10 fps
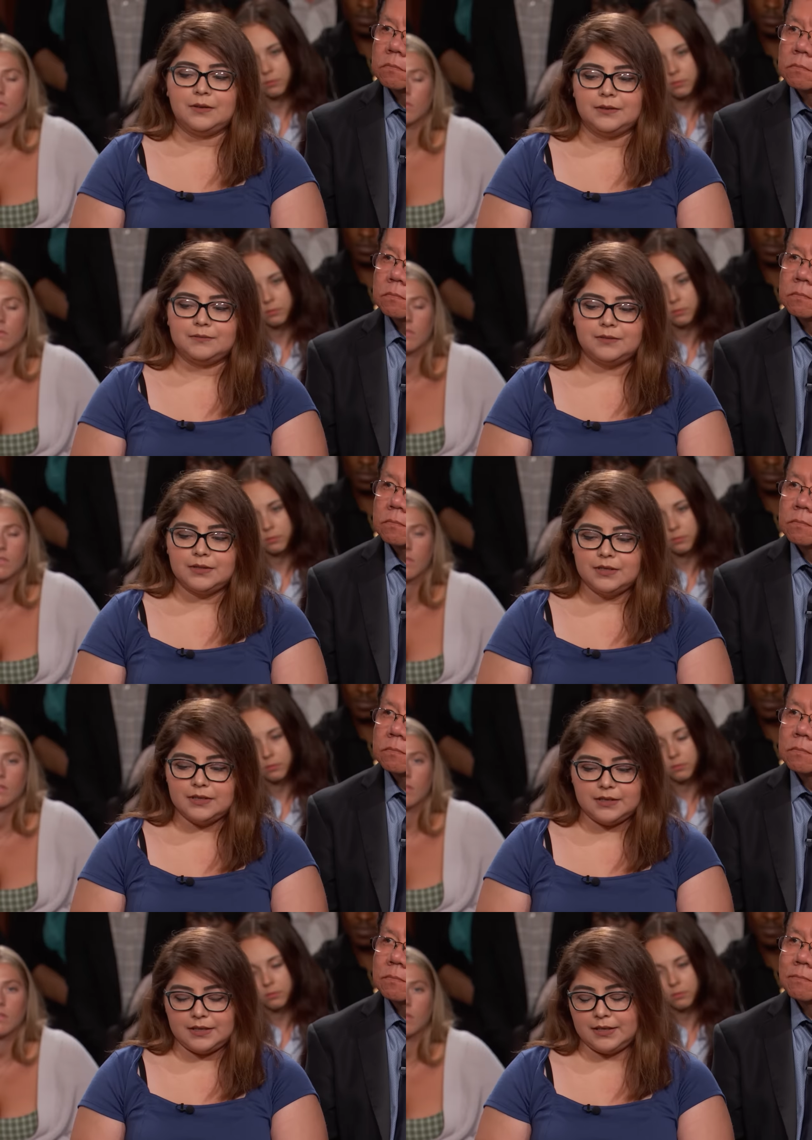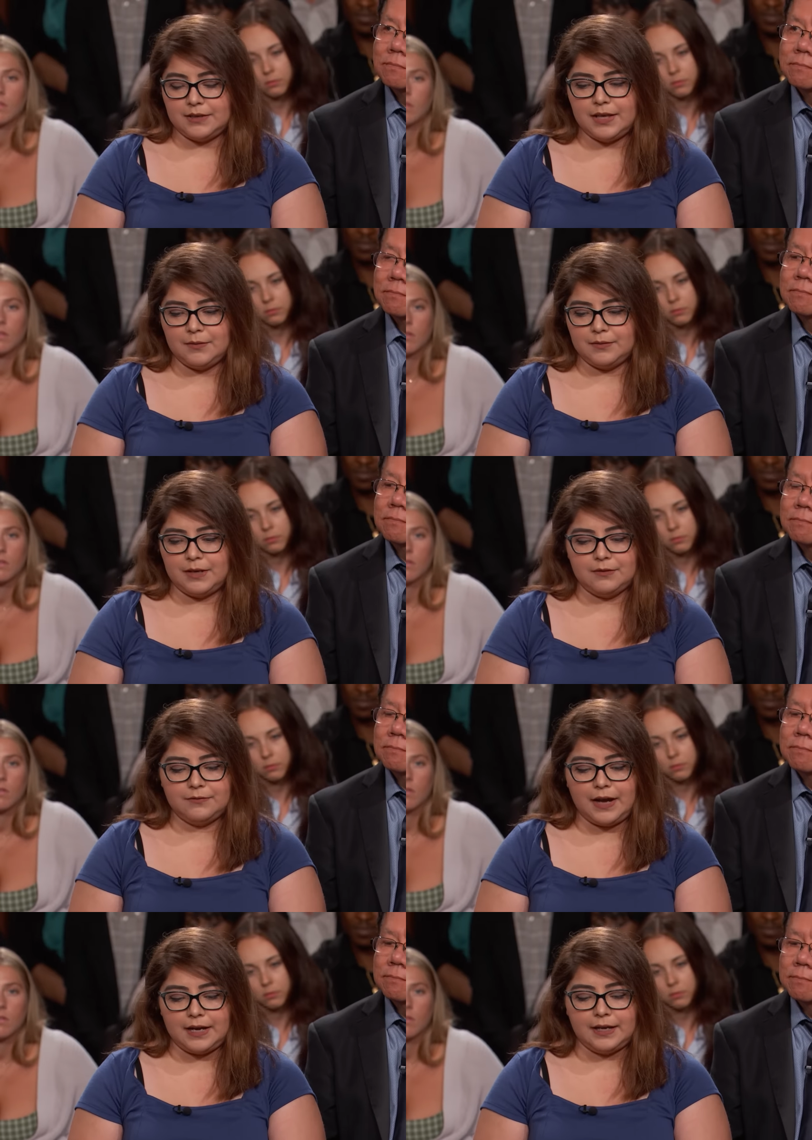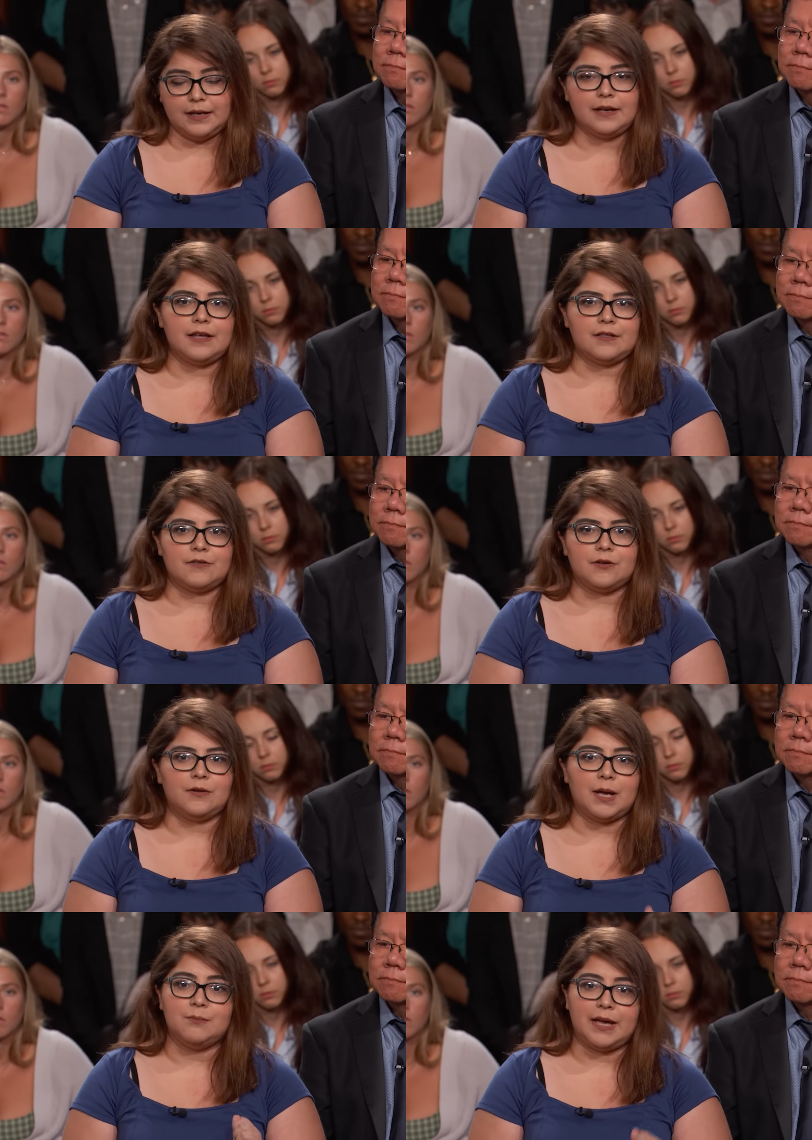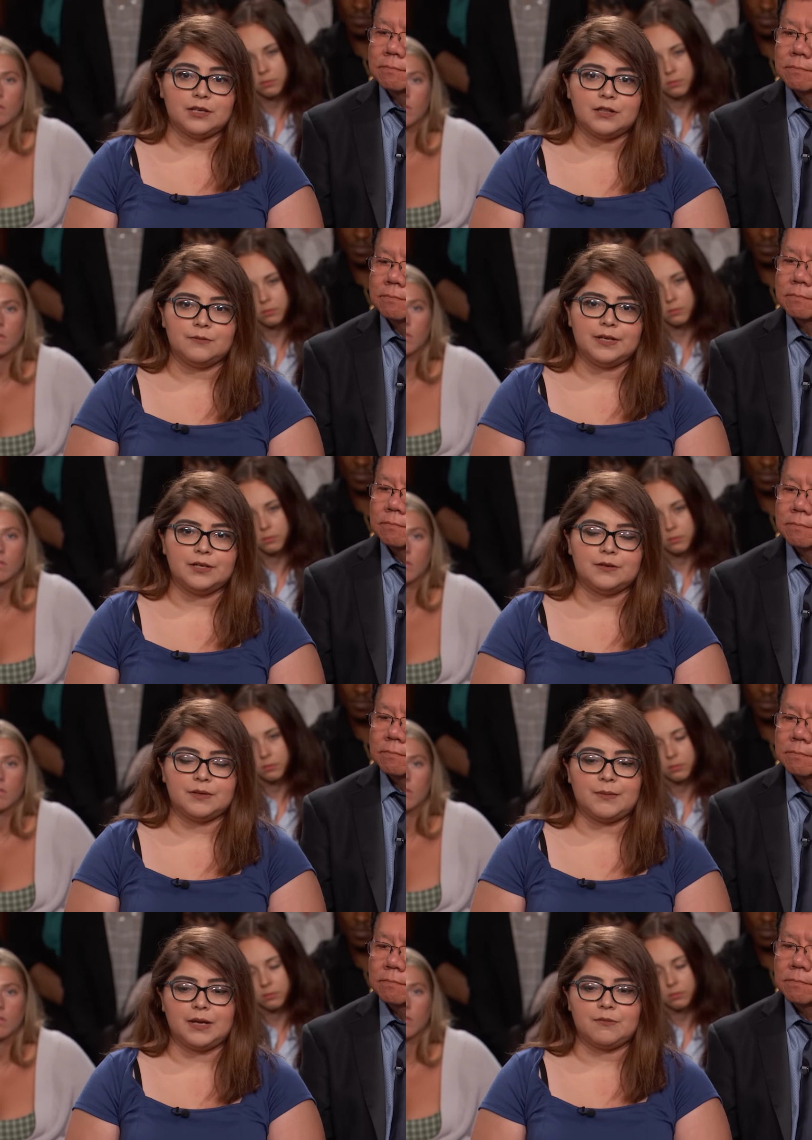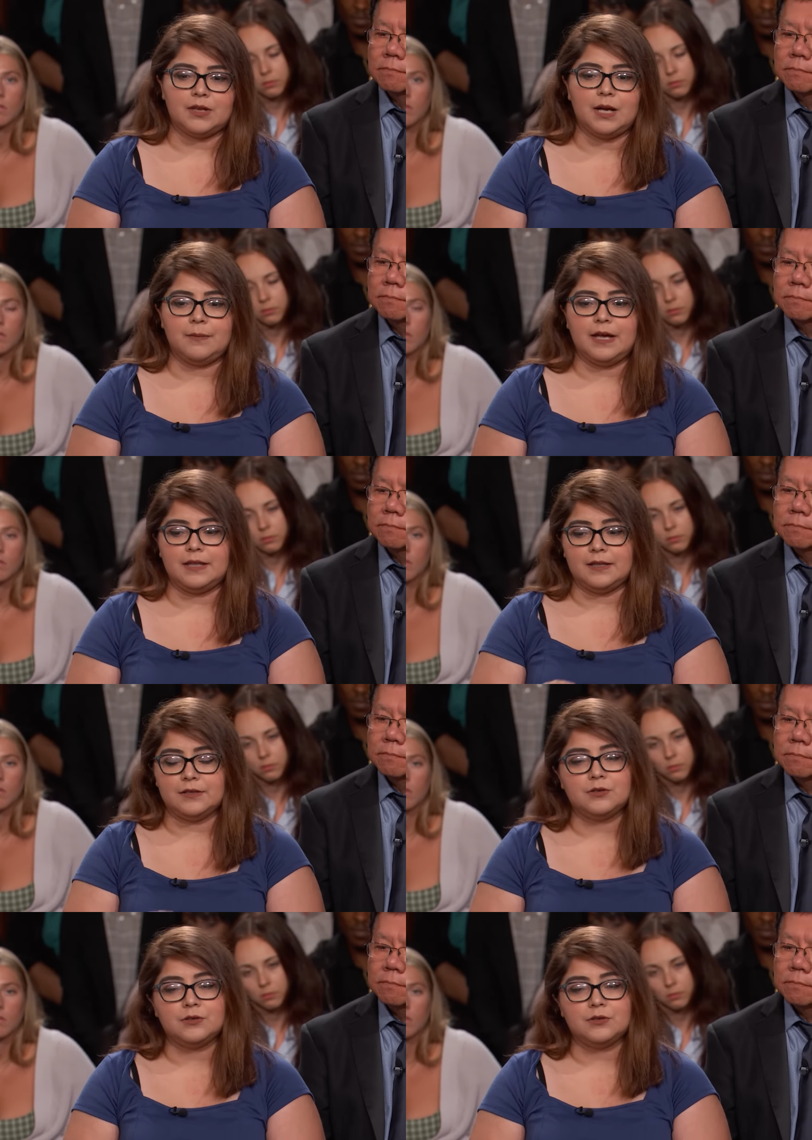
Speaker 1: Well, they were fighting, and so I banged on the window to make him stop, and then the